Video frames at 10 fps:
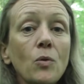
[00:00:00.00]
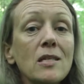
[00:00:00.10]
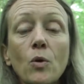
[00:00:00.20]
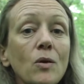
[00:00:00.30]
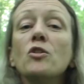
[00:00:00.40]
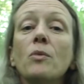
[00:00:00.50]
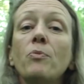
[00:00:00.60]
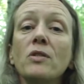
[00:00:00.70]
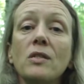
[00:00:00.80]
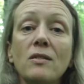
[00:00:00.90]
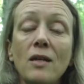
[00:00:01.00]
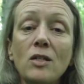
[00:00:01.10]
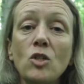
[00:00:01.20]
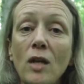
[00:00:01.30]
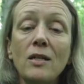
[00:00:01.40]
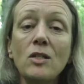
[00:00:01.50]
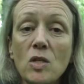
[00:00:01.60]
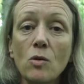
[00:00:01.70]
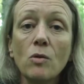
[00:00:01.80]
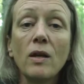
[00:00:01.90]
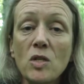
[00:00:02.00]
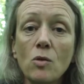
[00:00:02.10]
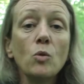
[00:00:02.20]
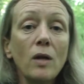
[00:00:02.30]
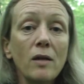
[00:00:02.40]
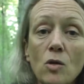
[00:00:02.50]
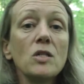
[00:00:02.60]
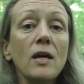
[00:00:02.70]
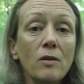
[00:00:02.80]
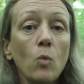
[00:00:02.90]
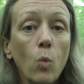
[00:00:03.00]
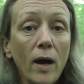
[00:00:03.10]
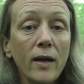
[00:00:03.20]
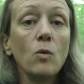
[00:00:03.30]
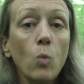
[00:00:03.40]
watch the presentation episode and you will understand why.